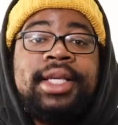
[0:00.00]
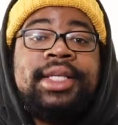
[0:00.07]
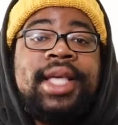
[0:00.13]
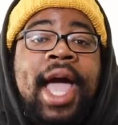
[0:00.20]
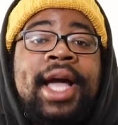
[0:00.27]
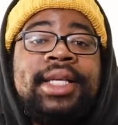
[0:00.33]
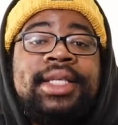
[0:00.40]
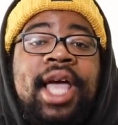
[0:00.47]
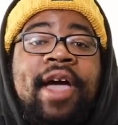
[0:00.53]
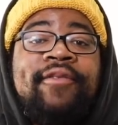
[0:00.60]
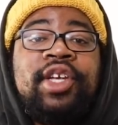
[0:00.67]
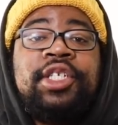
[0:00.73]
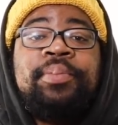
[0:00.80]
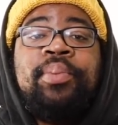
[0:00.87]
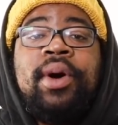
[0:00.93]
Zach
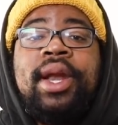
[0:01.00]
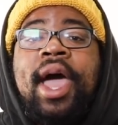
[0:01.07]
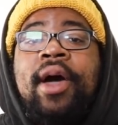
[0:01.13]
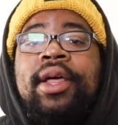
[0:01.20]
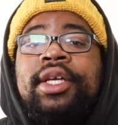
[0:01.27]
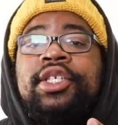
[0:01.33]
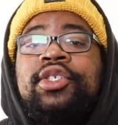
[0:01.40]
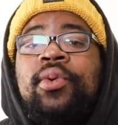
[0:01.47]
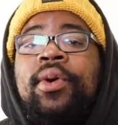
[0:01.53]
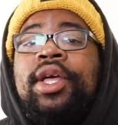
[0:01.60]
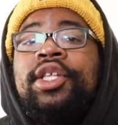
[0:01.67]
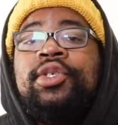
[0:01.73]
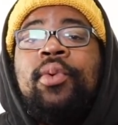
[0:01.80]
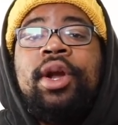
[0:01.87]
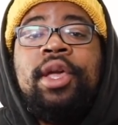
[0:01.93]
Savage put out his
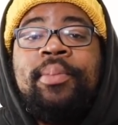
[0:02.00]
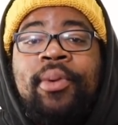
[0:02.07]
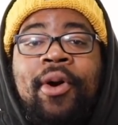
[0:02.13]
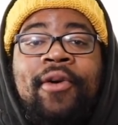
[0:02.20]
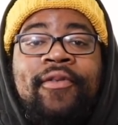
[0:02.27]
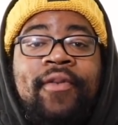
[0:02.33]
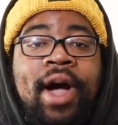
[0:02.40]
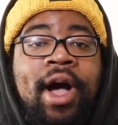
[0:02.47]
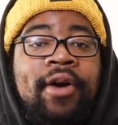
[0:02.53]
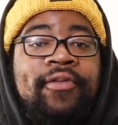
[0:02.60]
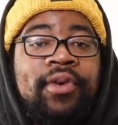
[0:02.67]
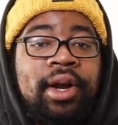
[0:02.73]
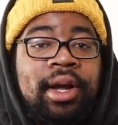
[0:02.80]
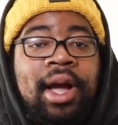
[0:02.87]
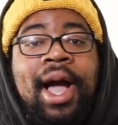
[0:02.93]
2020 profile
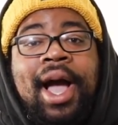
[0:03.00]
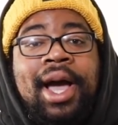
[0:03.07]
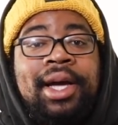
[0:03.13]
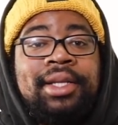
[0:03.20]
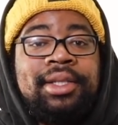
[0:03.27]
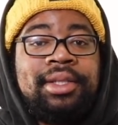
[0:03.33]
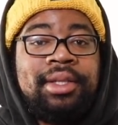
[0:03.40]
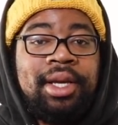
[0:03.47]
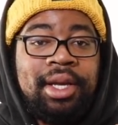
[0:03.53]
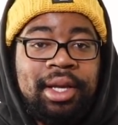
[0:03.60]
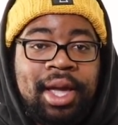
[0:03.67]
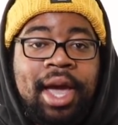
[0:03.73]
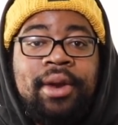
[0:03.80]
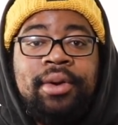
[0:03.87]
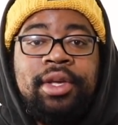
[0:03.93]
for Gods and
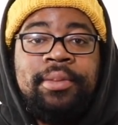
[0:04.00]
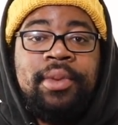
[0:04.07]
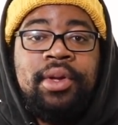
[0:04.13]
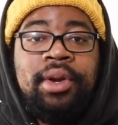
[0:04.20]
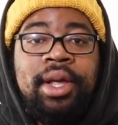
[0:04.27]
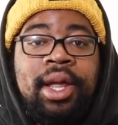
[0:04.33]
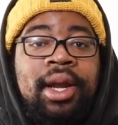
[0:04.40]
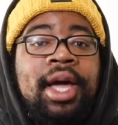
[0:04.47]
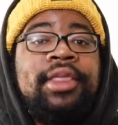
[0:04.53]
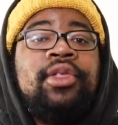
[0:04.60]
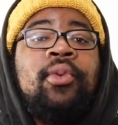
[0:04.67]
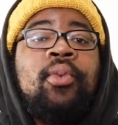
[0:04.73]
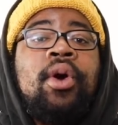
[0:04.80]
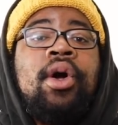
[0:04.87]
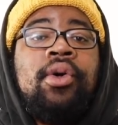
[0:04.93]
Ghetto Community and let
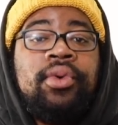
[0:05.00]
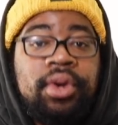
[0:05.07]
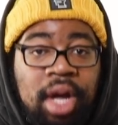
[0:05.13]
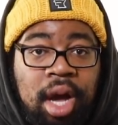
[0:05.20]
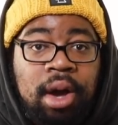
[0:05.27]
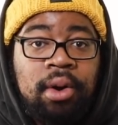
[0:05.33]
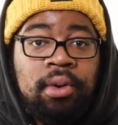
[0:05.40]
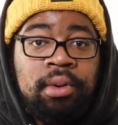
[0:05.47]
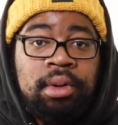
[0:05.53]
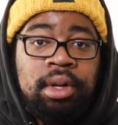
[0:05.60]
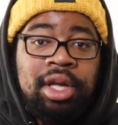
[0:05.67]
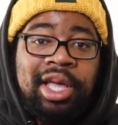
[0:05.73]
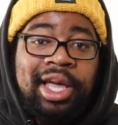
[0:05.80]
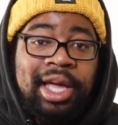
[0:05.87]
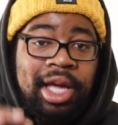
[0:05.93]
the world know
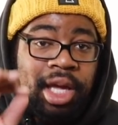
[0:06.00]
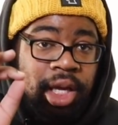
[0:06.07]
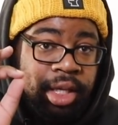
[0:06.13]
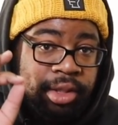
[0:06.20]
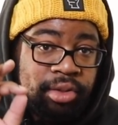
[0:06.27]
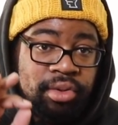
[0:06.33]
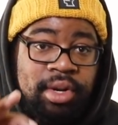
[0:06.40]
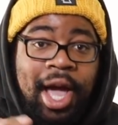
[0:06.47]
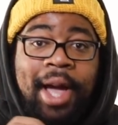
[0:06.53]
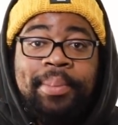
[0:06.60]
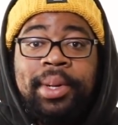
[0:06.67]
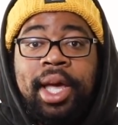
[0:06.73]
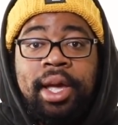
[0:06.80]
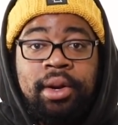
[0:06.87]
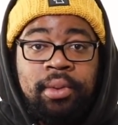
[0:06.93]
he is not
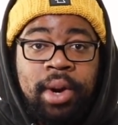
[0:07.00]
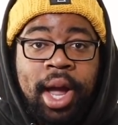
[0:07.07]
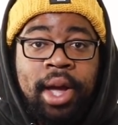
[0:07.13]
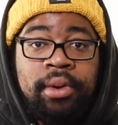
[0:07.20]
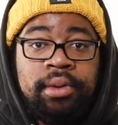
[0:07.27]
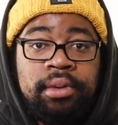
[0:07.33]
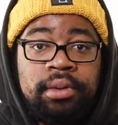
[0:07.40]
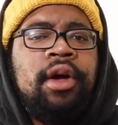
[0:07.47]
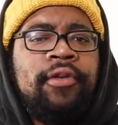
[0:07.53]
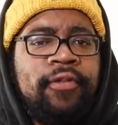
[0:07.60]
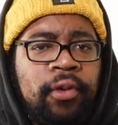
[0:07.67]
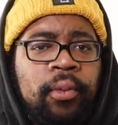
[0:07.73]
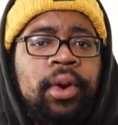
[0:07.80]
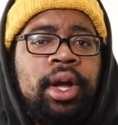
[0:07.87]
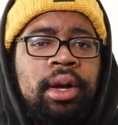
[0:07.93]
playing around.
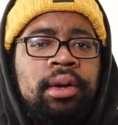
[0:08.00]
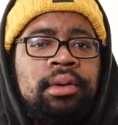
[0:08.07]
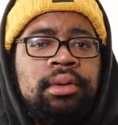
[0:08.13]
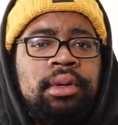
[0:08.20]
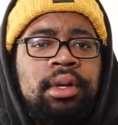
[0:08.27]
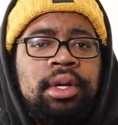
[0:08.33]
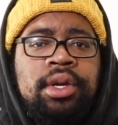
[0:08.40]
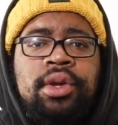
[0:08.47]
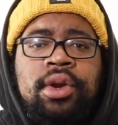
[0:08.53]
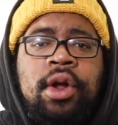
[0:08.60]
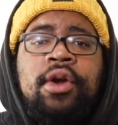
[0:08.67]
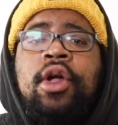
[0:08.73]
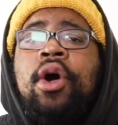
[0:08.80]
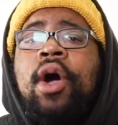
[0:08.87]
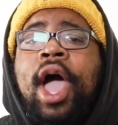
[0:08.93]
For real. You
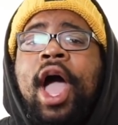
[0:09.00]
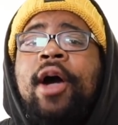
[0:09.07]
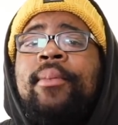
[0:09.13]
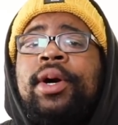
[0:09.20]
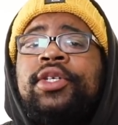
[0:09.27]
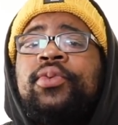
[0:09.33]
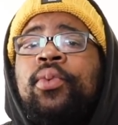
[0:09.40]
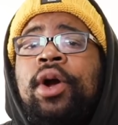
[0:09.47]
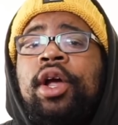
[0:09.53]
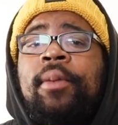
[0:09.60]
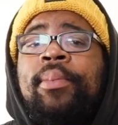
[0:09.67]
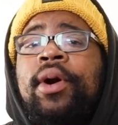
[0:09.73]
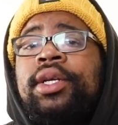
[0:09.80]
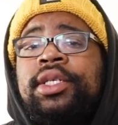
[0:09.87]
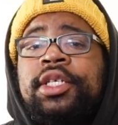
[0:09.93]
don't know how much work
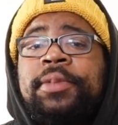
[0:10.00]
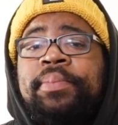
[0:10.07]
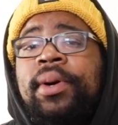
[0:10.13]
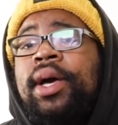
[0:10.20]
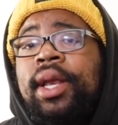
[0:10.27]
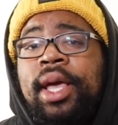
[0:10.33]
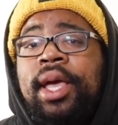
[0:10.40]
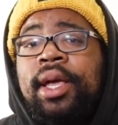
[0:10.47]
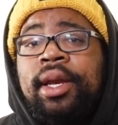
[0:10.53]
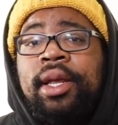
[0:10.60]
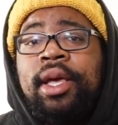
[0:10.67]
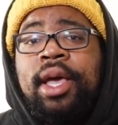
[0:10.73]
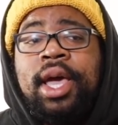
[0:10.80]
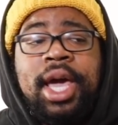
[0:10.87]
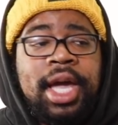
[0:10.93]
a person has put
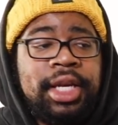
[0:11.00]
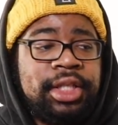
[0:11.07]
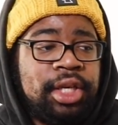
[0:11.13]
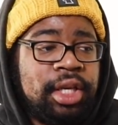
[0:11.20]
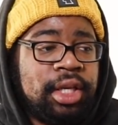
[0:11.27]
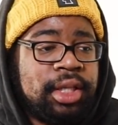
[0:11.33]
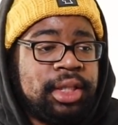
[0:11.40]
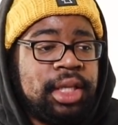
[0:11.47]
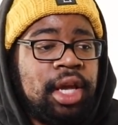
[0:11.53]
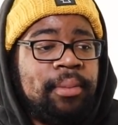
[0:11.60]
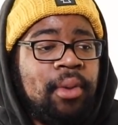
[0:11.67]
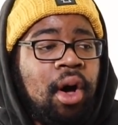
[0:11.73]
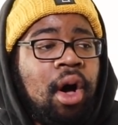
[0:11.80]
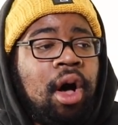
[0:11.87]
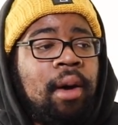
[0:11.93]
in until you see
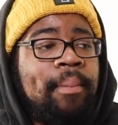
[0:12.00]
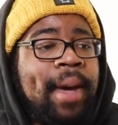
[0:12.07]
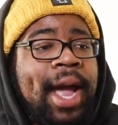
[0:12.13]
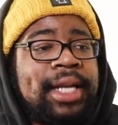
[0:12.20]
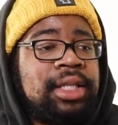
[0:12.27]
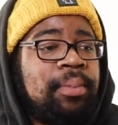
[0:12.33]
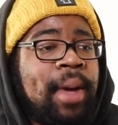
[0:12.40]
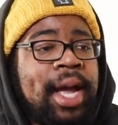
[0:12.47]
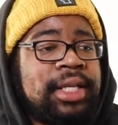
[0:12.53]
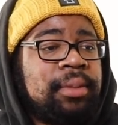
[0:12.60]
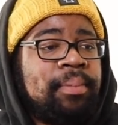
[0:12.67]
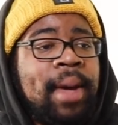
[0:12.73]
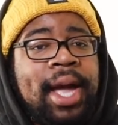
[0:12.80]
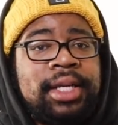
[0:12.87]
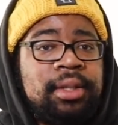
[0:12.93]
them all back to back
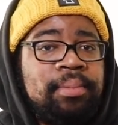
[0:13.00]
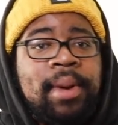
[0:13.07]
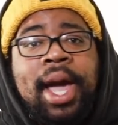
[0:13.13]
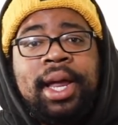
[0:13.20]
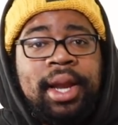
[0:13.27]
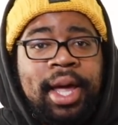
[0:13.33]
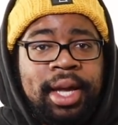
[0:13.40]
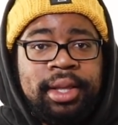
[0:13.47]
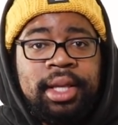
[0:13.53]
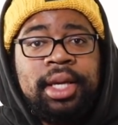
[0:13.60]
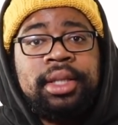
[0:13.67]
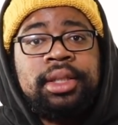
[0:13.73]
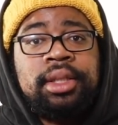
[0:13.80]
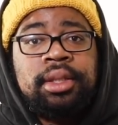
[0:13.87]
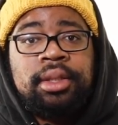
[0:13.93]
to back to back like
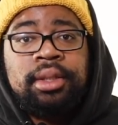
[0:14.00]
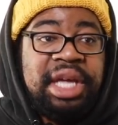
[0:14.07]
this.